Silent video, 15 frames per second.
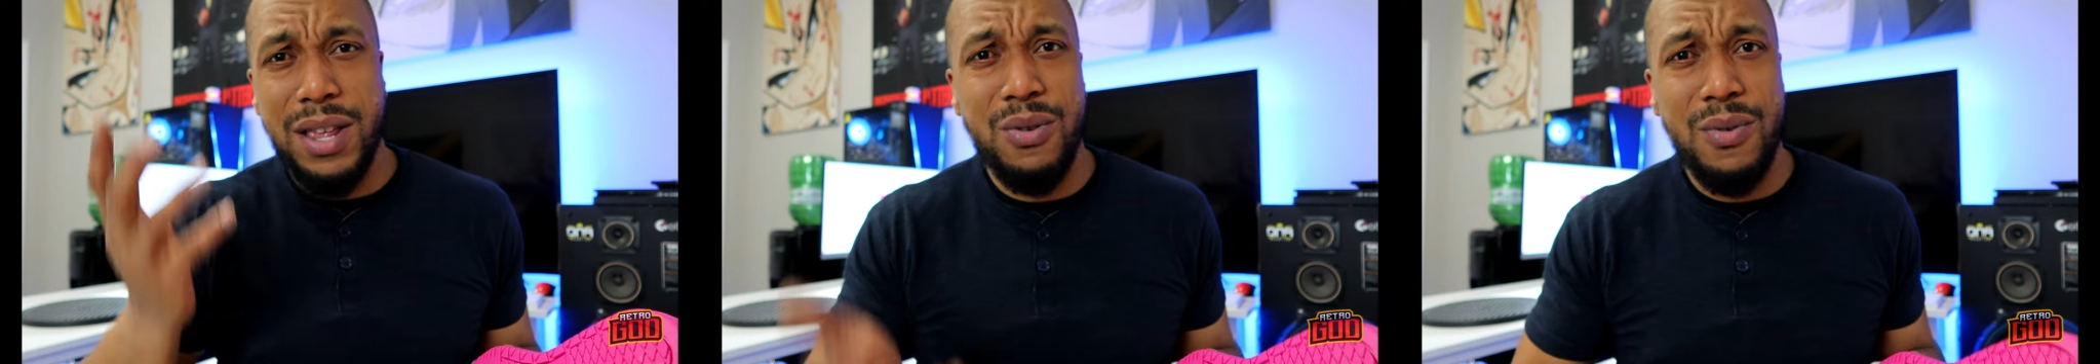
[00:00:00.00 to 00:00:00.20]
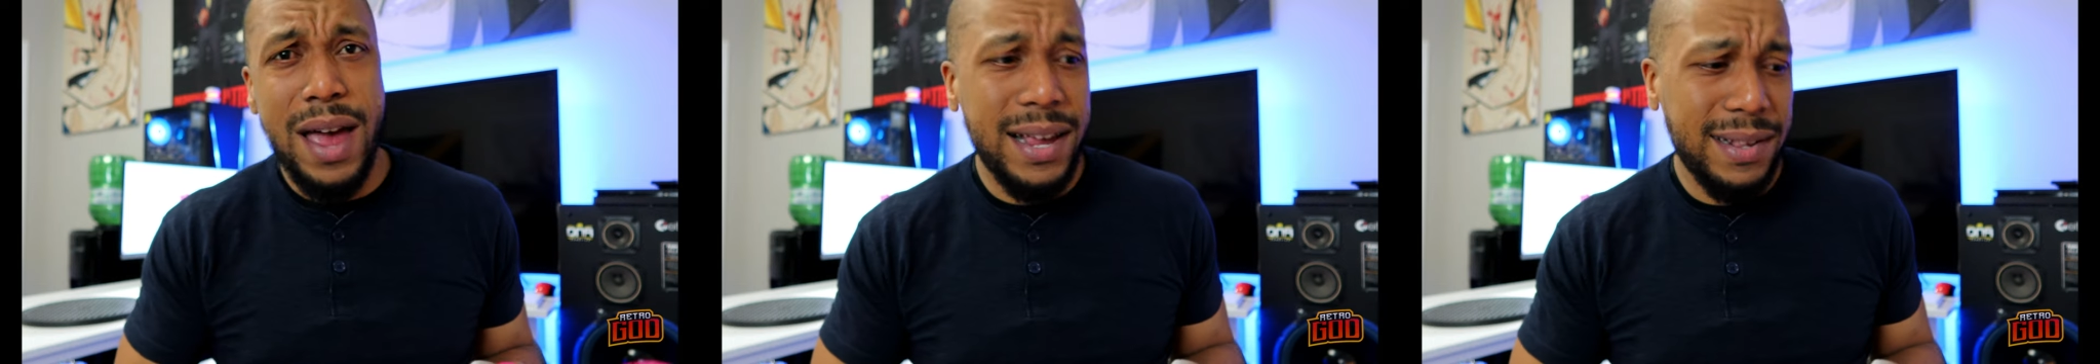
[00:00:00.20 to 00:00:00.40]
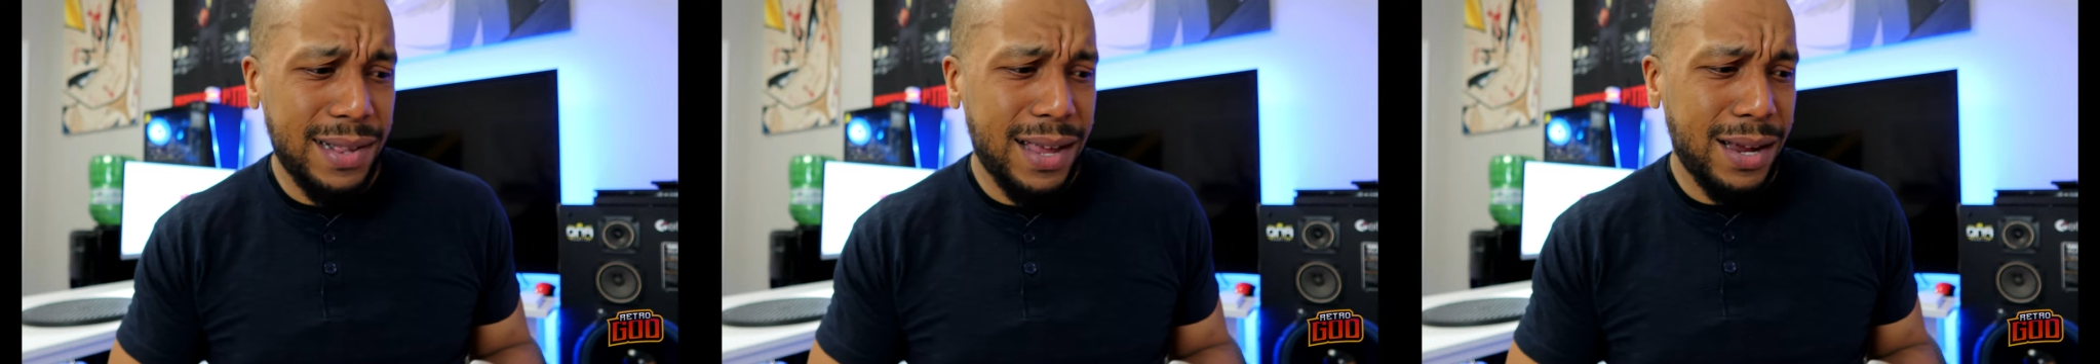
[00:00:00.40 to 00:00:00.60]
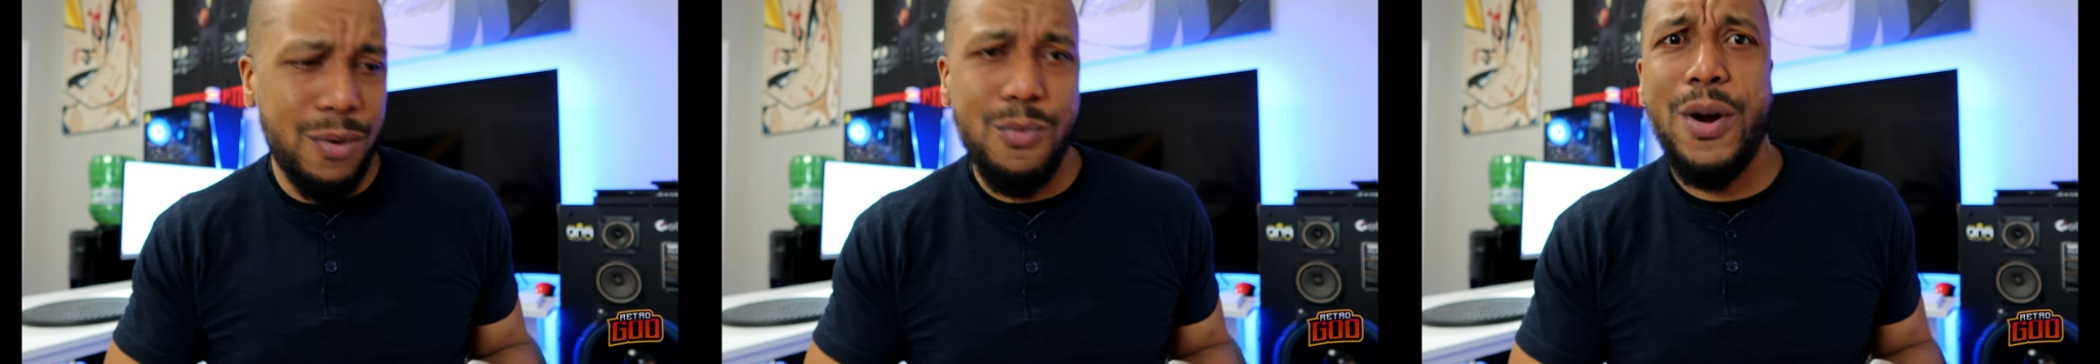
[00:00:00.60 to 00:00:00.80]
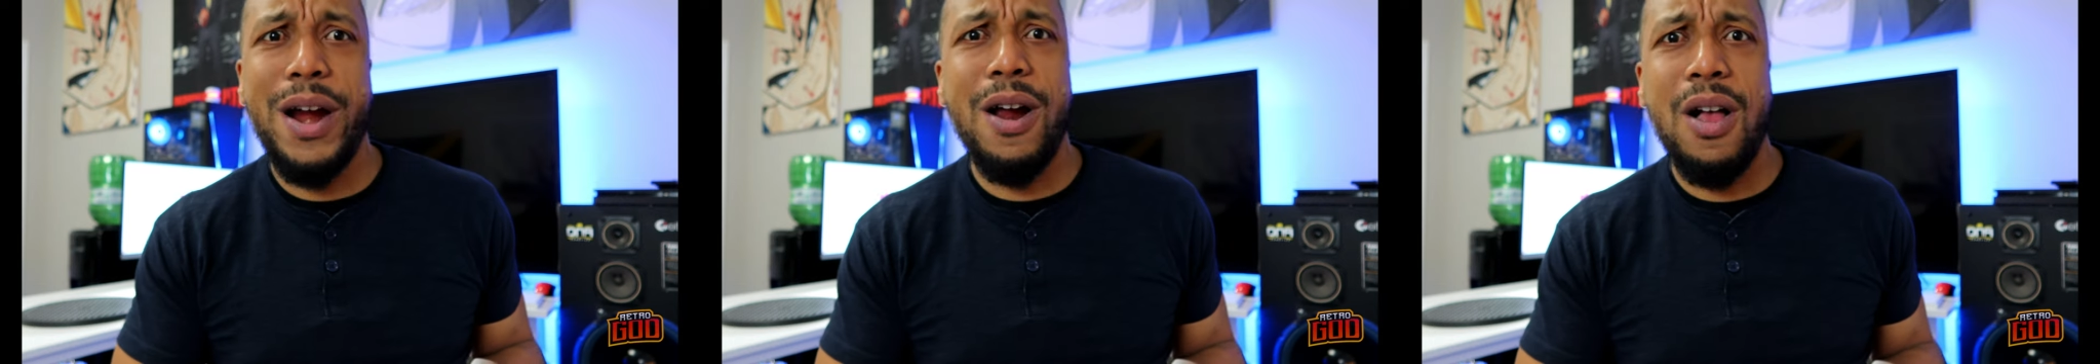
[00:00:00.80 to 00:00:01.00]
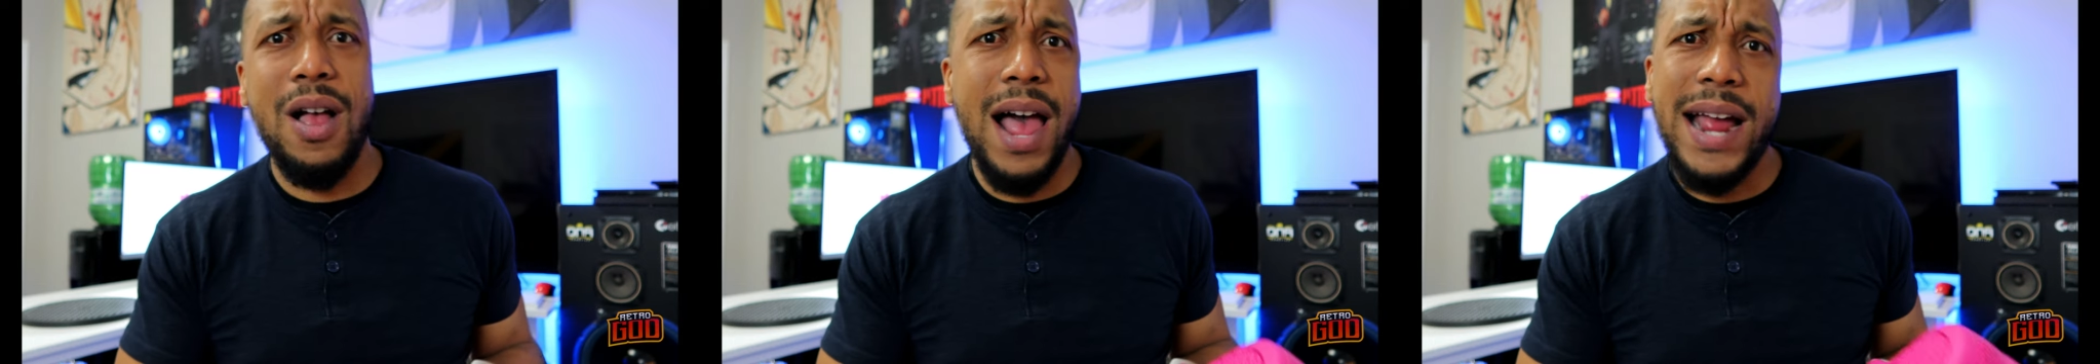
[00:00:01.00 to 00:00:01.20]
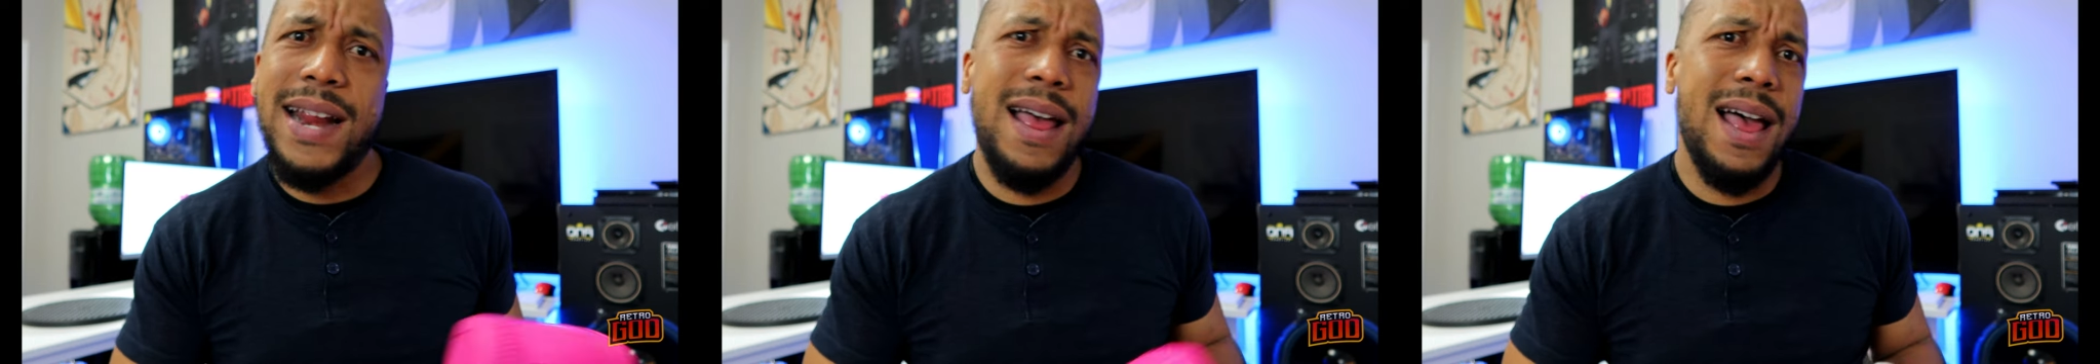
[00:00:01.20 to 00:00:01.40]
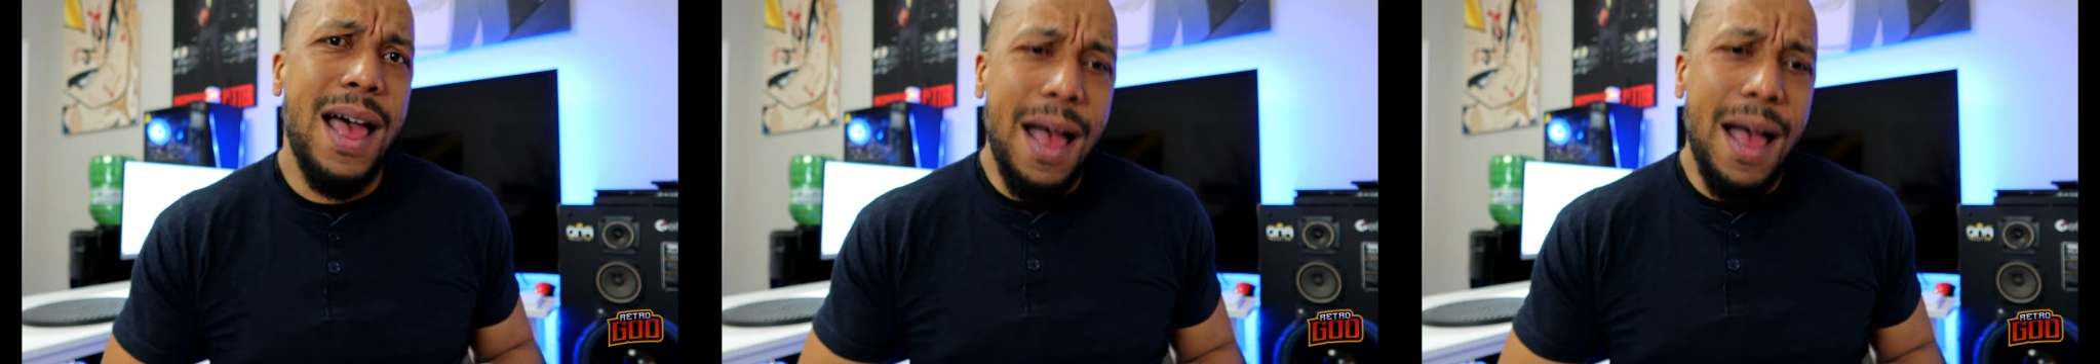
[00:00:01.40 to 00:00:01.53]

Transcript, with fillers: You guys like wear all kind of